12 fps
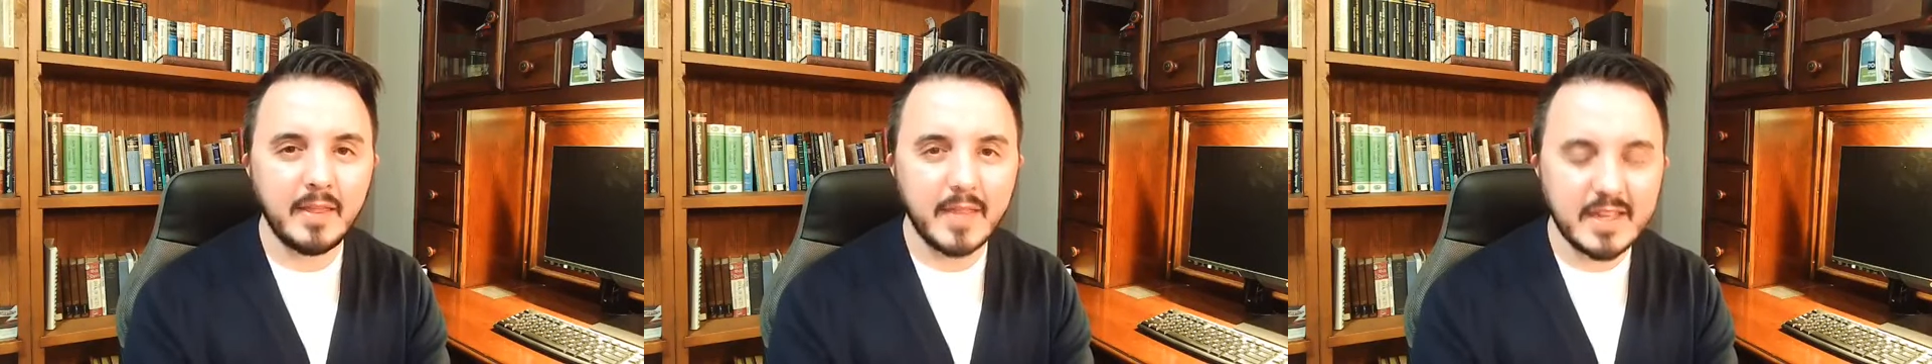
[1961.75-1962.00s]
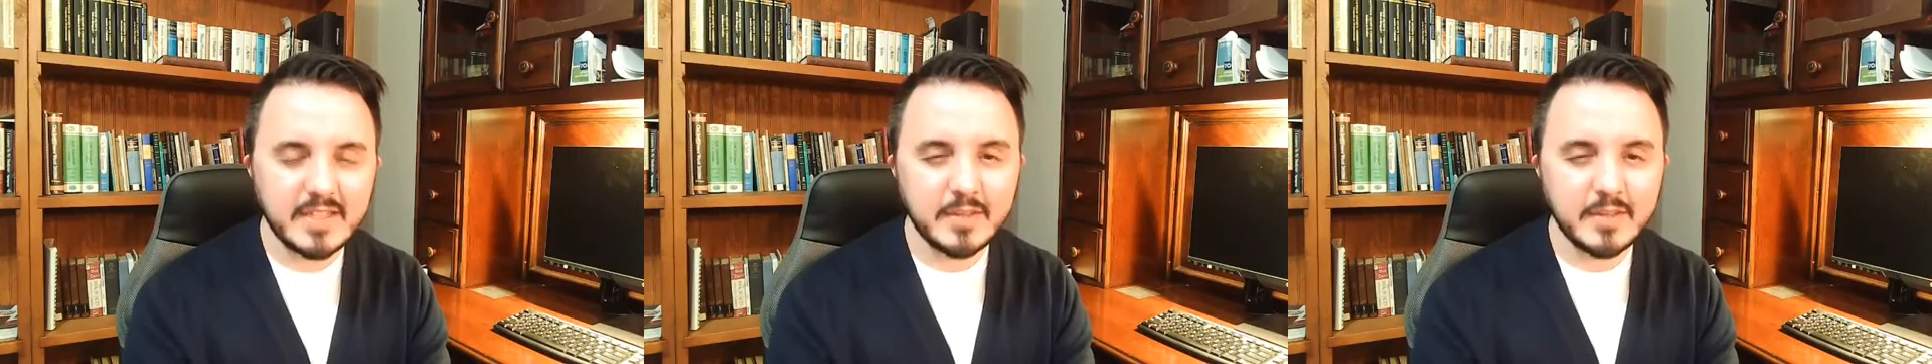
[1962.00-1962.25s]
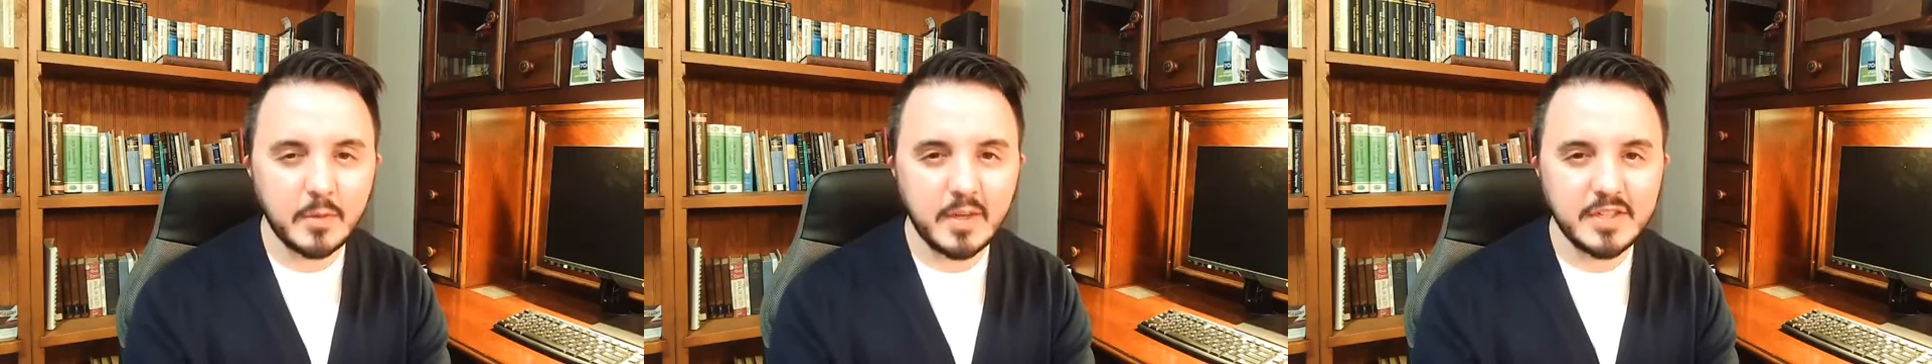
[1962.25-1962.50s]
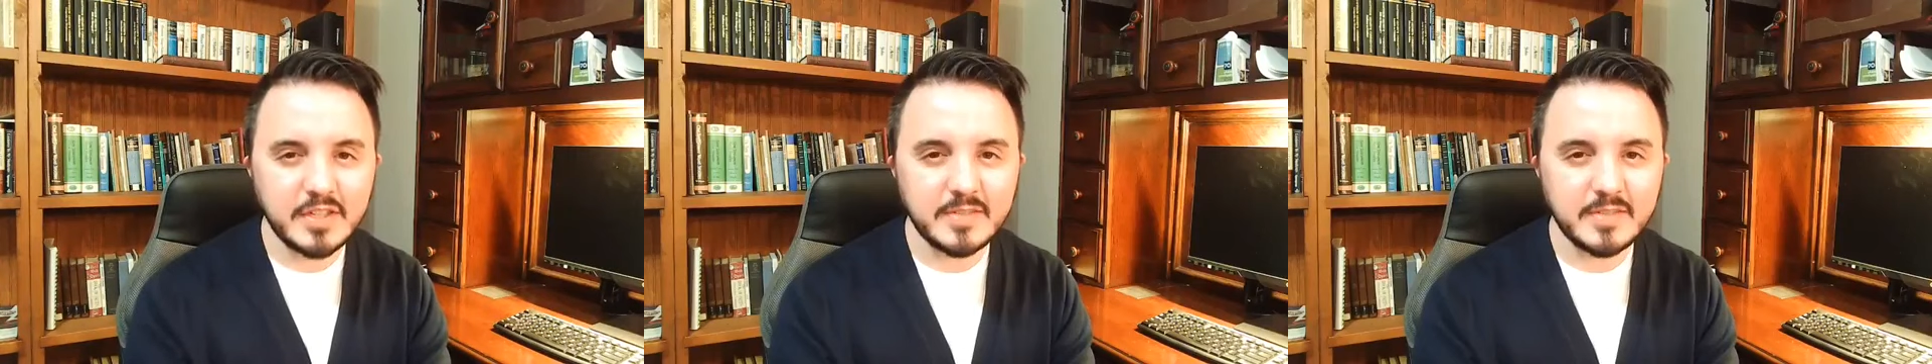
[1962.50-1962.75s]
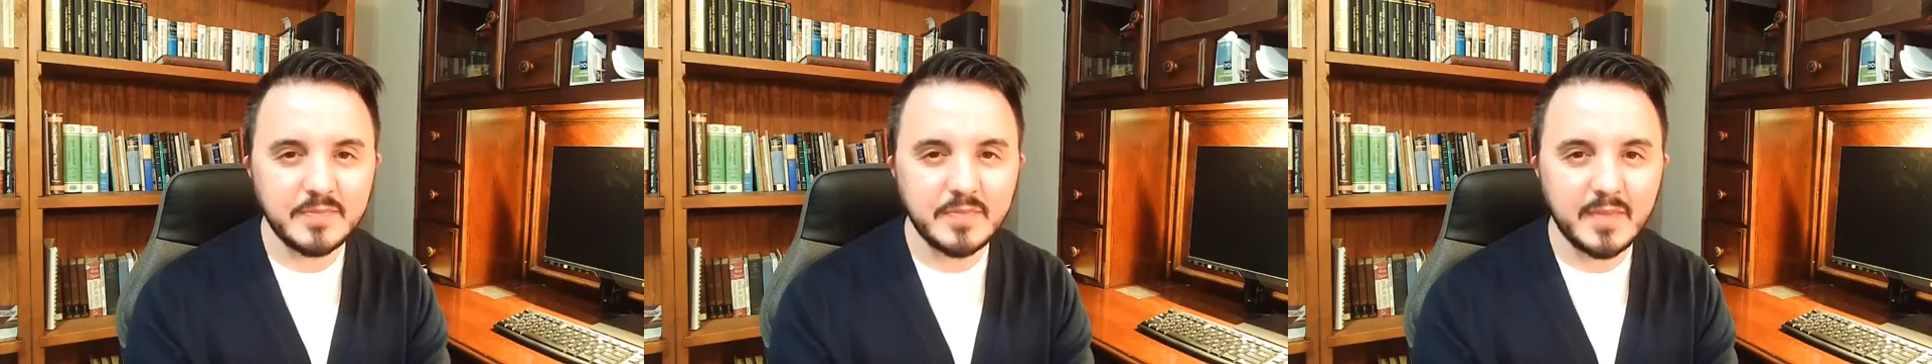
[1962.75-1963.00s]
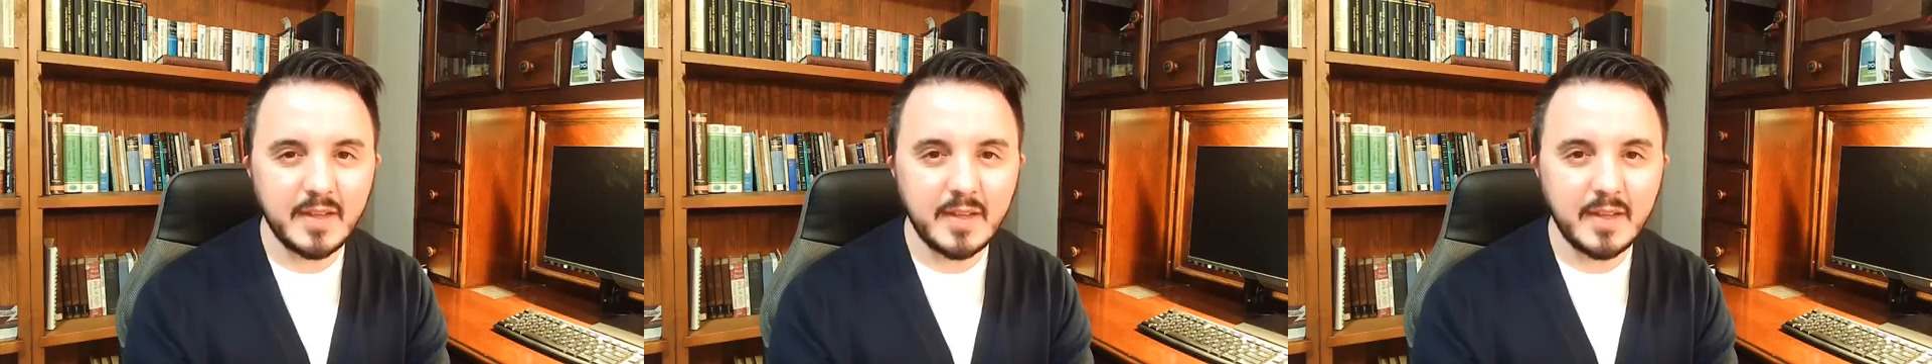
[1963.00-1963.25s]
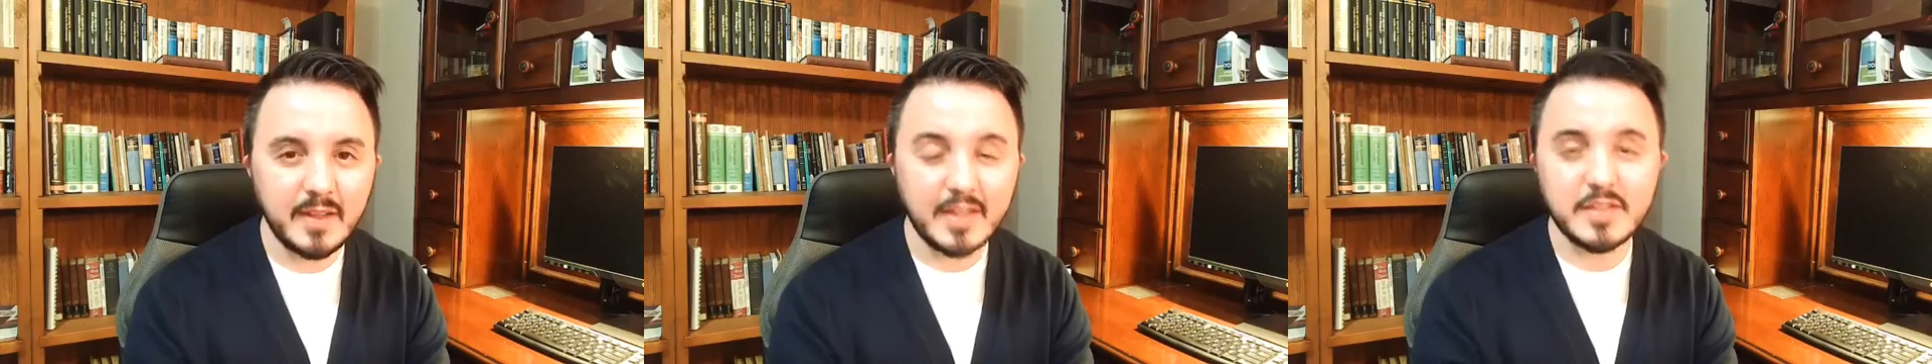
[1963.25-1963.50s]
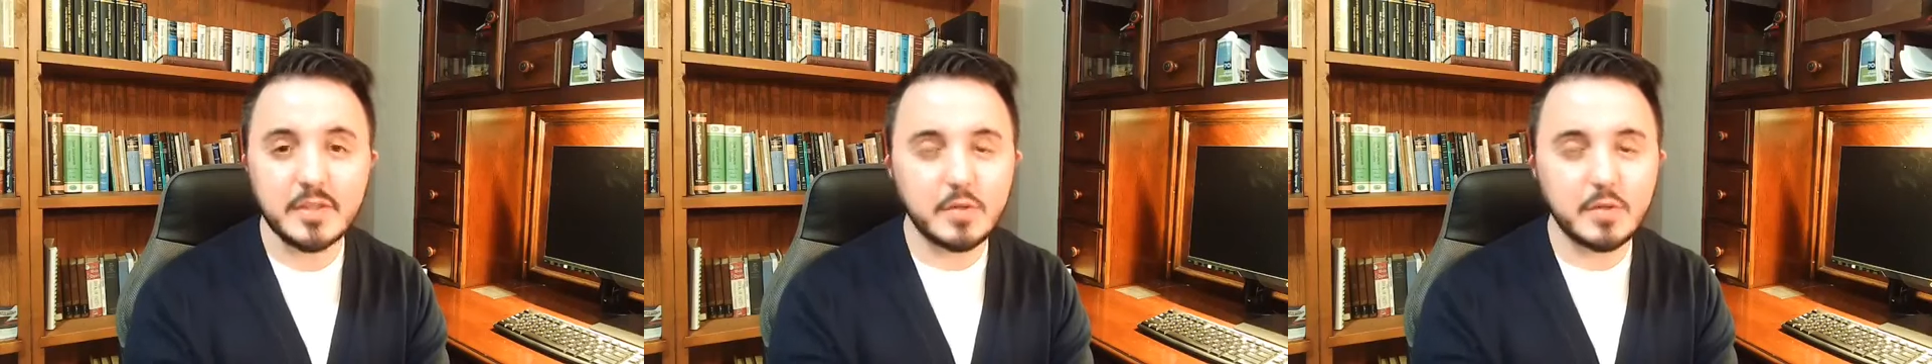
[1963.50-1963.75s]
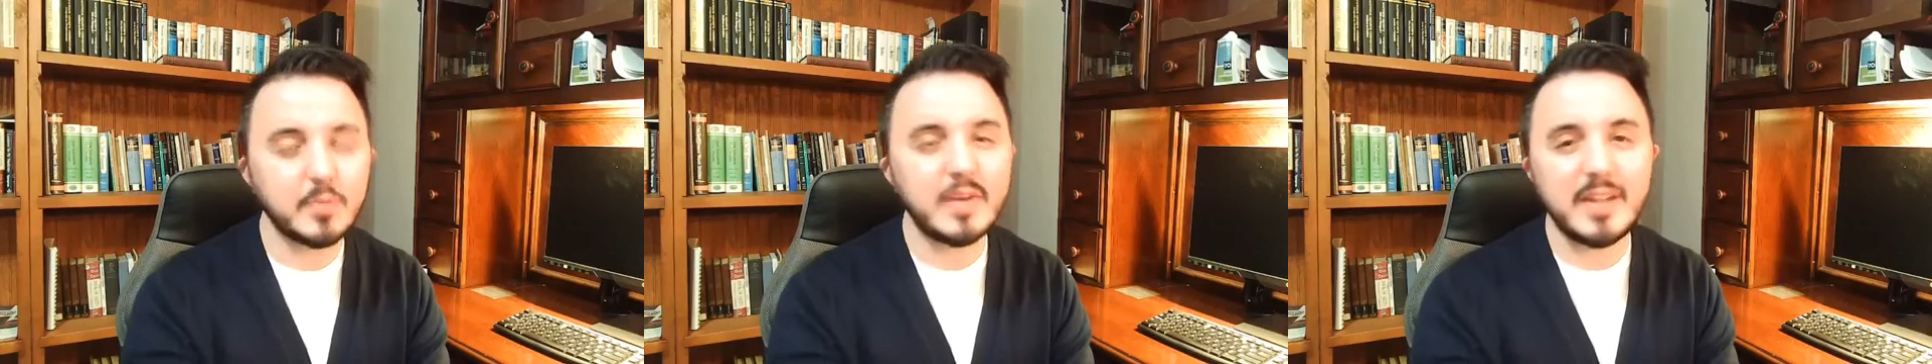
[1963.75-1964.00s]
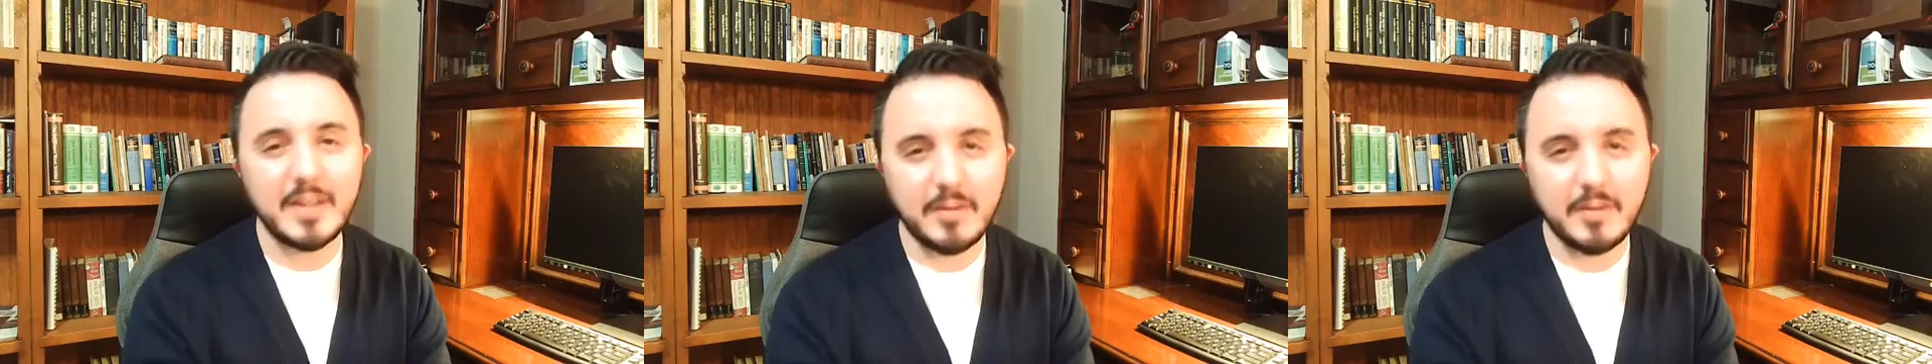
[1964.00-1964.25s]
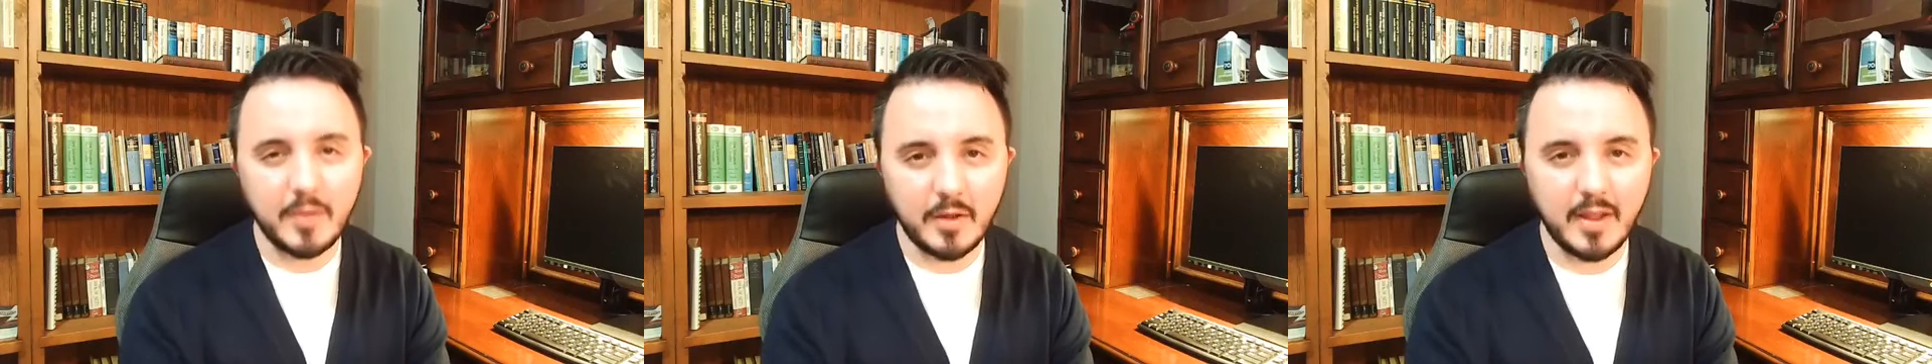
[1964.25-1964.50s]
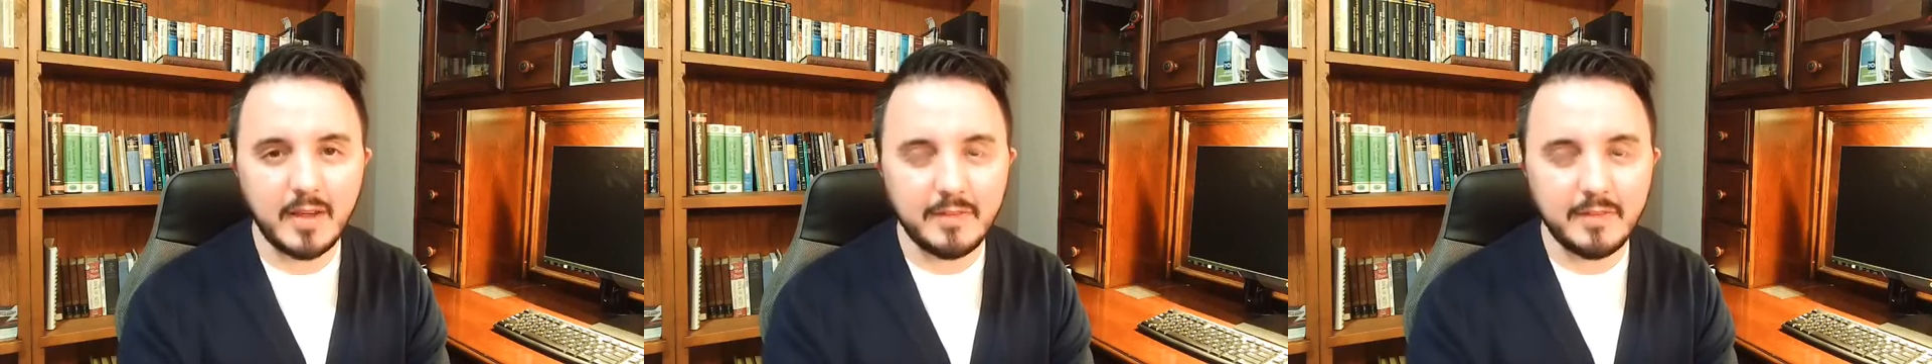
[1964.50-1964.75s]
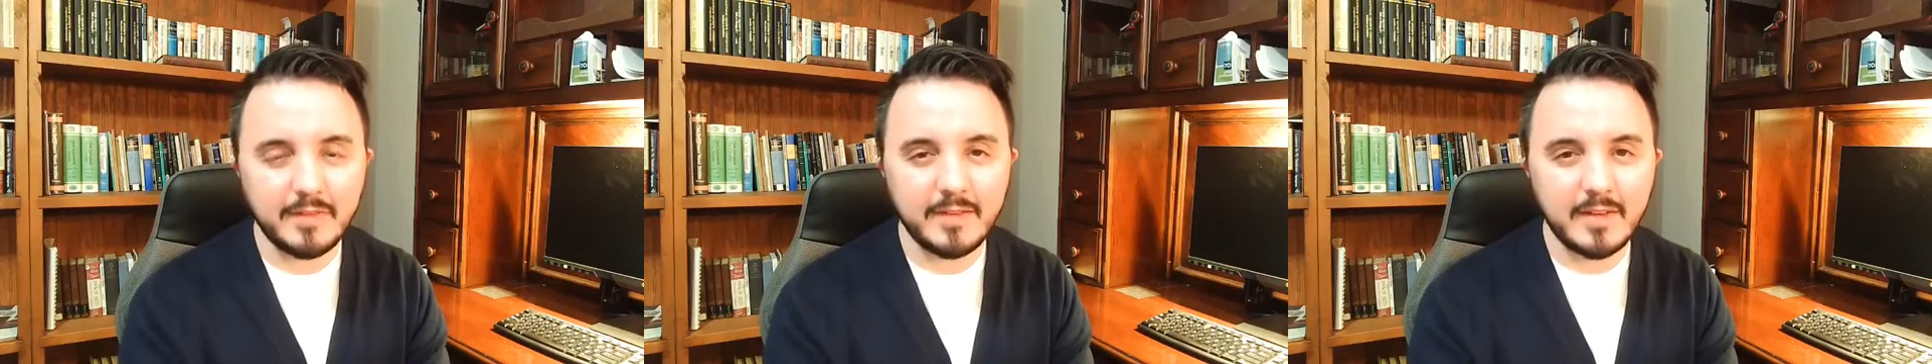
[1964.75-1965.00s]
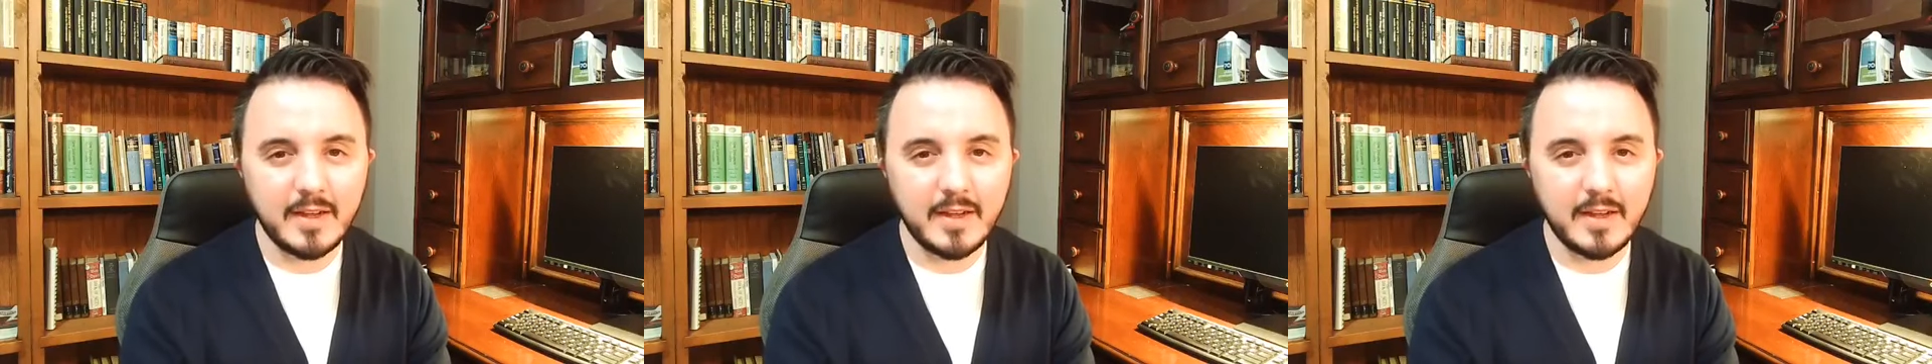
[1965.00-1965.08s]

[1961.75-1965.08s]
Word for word: That's the question. That's the true meaning of our life.